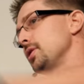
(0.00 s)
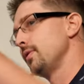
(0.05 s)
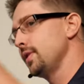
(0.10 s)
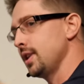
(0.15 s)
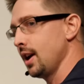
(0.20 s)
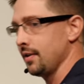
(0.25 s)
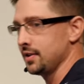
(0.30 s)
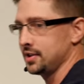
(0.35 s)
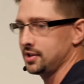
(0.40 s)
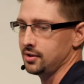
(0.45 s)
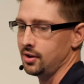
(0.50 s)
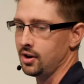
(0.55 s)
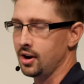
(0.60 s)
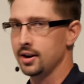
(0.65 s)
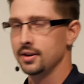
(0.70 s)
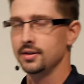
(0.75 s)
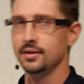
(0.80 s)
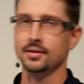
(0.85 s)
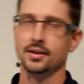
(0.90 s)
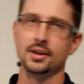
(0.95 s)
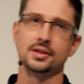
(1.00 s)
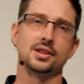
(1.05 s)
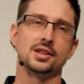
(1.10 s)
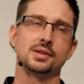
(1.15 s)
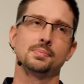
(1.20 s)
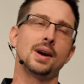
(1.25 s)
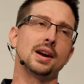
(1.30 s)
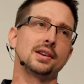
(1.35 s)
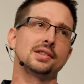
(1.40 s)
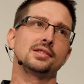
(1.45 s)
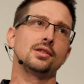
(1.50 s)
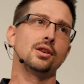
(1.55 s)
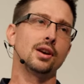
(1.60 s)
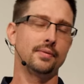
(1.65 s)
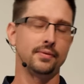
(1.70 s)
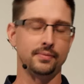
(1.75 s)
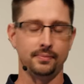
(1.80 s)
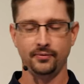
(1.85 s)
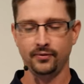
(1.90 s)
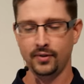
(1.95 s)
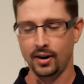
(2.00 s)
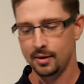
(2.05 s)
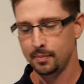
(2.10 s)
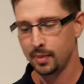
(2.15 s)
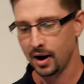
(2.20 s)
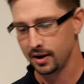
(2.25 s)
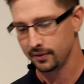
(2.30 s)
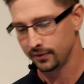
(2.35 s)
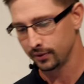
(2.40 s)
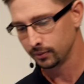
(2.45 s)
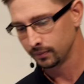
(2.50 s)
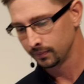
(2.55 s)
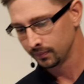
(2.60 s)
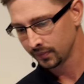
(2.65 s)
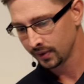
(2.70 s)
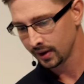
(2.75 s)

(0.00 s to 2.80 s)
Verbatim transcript: on the other side, and it just makes life very painful.